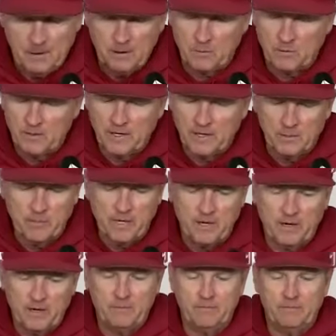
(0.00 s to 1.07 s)
you know, we're ahead of
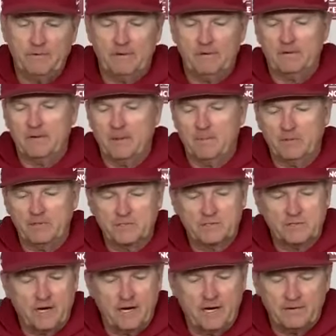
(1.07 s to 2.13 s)
Berry, a couple of
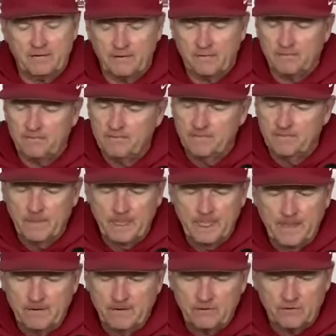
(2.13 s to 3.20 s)
strikes and
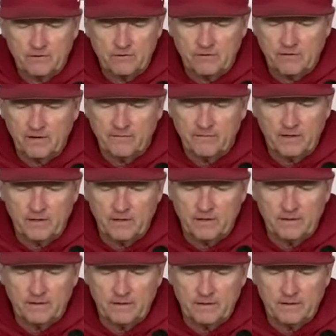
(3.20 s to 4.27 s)
such a tough
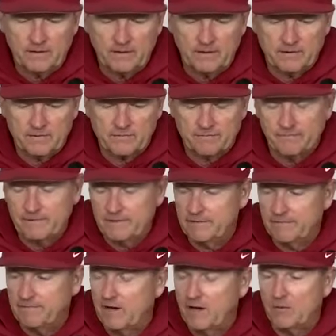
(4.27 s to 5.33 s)
hitter. Uh, he just
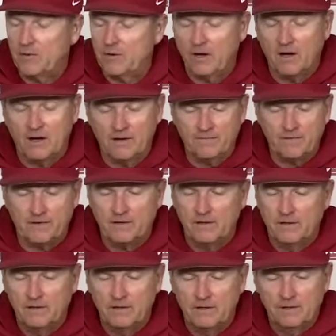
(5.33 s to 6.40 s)
he fought one off and
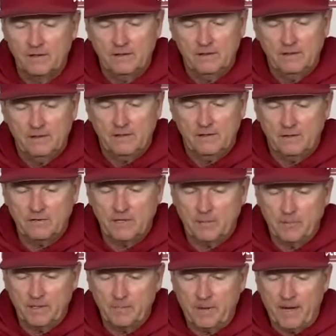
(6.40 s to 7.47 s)
you know, he's
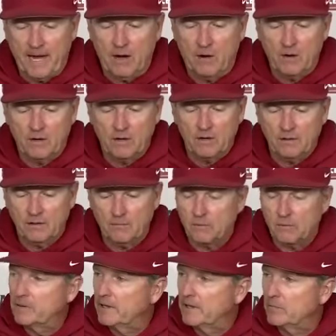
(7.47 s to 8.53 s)
got big power. Uh,
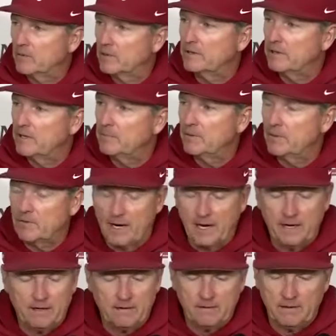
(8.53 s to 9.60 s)
we're playing really deep and
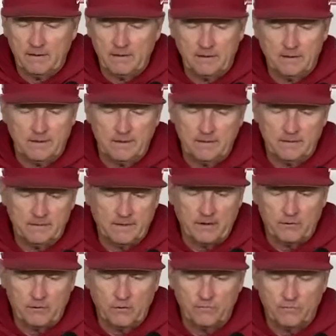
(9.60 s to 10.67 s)
right. And uh,
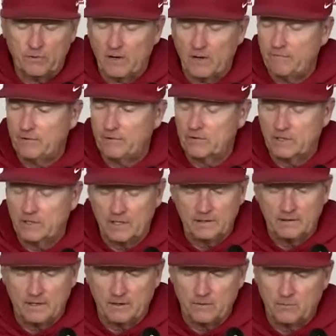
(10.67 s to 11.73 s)
I don't know if the right fielder could
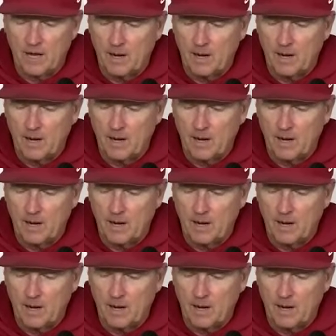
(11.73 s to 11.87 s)
get there.